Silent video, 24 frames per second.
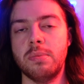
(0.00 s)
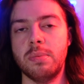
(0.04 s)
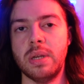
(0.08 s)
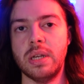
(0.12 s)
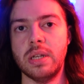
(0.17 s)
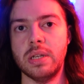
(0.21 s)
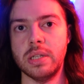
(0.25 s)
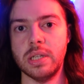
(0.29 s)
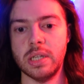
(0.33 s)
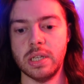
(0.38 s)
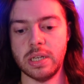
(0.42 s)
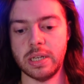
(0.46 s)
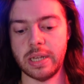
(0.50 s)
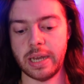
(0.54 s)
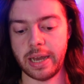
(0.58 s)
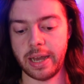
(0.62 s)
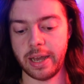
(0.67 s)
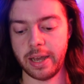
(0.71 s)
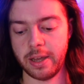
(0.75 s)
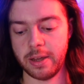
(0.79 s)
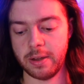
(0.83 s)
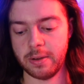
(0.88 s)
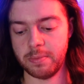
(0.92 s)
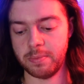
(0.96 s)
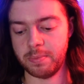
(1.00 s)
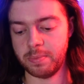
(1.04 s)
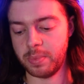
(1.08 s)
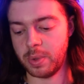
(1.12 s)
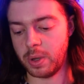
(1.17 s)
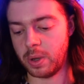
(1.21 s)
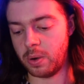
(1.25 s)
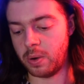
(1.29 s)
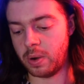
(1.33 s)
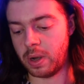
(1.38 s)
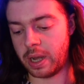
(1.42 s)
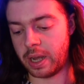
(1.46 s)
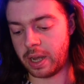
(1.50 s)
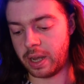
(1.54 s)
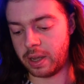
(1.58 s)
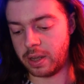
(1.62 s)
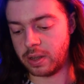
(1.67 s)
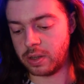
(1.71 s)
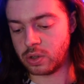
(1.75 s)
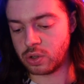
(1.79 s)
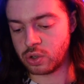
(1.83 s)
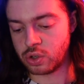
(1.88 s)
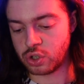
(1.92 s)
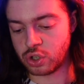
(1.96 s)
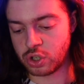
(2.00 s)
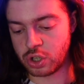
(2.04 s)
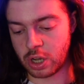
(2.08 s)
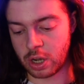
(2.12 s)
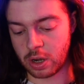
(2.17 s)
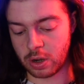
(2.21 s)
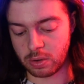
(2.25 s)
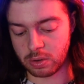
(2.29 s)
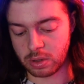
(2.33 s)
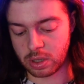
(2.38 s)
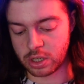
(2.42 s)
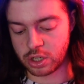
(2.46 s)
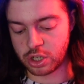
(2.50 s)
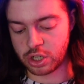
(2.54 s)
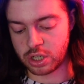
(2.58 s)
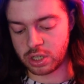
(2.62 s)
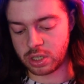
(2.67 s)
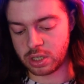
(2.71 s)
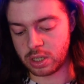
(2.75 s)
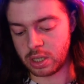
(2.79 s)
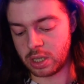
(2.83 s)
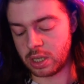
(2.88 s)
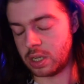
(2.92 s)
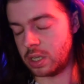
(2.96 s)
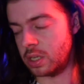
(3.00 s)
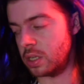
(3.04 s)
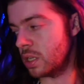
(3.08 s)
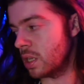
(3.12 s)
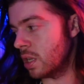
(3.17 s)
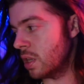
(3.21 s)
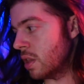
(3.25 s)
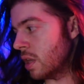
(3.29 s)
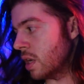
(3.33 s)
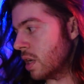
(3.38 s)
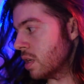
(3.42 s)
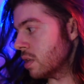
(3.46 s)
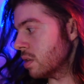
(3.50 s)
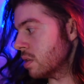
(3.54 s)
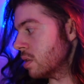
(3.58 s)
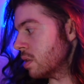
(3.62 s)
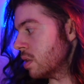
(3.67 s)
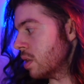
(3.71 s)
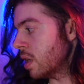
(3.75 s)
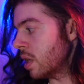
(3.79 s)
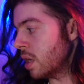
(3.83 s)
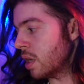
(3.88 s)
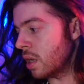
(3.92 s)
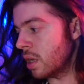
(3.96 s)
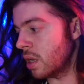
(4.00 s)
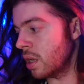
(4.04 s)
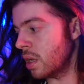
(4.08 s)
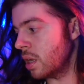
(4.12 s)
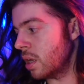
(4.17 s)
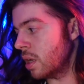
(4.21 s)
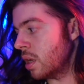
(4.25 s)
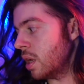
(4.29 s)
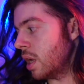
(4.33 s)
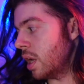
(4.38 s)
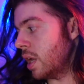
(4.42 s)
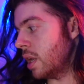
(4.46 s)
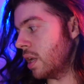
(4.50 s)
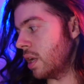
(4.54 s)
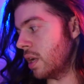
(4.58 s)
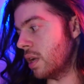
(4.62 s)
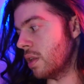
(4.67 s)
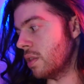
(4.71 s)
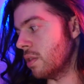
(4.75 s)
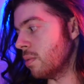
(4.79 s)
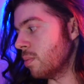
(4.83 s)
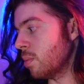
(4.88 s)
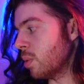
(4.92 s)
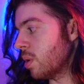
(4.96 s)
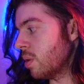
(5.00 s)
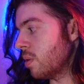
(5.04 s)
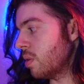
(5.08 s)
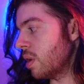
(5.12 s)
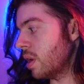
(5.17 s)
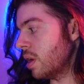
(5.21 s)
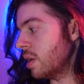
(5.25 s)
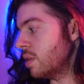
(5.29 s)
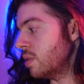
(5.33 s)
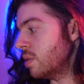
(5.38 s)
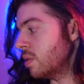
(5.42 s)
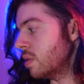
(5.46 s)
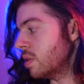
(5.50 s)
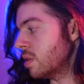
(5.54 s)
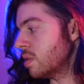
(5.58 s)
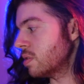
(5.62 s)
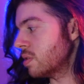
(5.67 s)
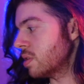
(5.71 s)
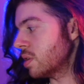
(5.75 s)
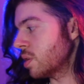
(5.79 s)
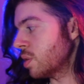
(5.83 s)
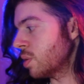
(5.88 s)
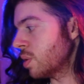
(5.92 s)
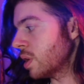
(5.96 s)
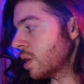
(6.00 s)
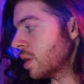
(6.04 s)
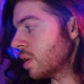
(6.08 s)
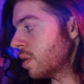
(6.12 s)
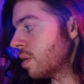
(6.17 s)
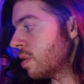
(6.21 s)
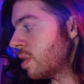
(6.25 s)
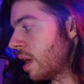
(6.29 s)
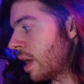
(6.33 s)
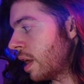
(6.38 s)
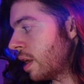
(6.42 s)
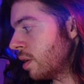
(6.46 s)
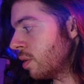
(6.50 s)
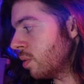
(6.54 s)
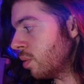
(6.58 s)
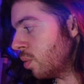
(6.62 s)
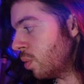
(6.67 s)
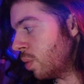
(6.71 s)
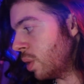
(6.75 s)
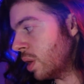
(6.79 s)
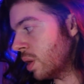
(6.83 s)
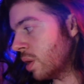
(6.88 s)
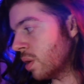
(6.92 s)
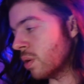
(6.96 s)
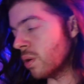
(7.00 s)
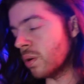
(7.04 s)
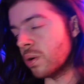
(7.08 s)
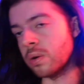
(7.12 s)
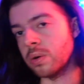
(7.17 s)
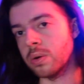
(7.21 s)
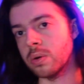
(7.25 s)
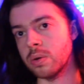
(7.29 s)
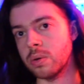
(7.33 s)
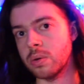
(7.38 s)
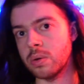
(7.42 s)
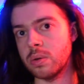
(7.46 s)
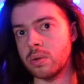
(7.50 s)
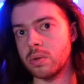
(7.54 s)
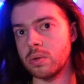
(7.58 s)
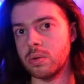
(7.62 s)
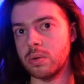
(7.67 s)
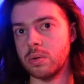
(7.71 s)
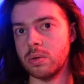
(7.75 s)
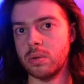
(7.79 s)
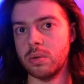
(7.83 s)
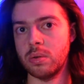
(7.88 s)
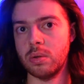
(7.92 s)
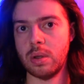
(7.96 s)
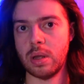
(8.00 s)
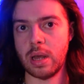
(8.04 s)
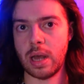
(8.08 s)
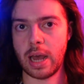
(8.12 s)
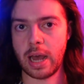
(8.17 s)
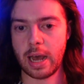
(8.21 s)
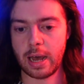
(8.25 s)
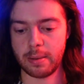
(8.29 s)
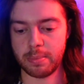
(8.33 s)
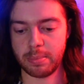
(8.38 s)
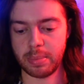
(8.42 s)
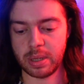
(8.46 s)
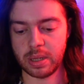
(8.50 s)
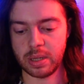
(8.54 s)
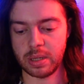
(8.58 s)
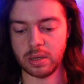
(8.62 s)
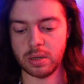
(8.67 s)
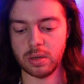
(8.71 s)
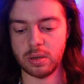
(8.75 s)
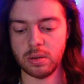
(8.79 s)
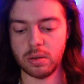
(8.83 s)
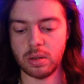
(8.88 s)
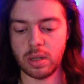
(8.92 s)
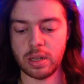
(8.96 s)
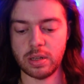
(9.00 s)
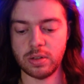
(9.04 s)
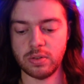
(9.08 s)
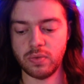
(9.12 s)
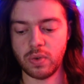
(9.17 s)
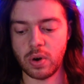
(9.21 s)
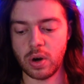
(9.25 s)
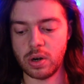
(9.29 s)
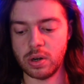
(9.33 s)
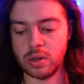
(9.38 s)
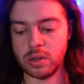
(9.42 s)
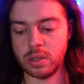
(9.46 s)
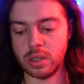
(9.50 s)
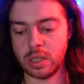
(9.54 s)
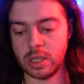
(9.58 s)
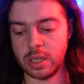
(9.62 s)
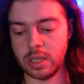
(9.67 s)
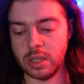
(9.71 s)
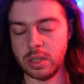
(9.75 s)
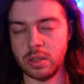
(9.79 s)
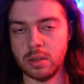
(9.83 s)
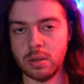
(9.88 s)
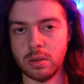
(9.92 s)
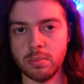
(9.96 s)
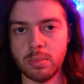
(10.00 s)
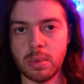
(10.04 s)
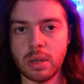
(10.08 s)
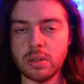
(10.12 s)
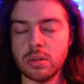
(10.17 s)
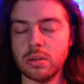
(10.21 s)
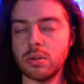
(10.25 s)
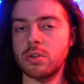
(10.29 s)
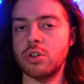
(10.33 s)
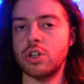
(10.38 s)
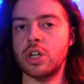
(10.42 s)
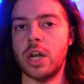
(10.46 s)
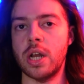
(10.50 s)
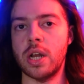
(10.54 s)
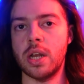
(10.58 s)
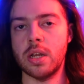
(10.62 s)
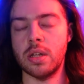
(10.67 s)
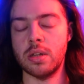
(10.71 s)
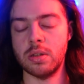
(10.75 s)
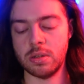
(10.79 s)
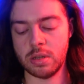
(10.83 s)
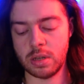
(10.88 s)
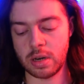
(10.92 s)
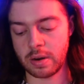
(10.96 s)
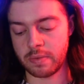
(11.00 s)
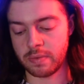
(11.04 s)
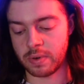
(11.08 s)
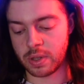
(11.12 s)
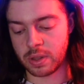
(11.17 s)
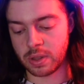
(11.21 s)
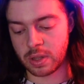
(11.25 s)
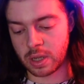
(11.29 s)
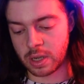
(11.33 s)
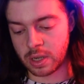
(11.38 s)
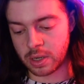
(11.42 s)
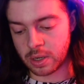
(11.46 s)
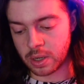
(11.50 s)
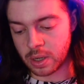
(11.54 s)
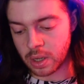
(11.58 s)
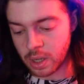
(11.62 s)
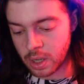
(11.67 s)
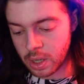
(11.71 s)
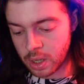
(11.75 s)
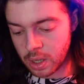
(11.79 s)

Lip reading: me today. Okay, so let's just get into this. And again, the more that I do this, the quicker that it will happen as far as like the muscle check-ins and everything.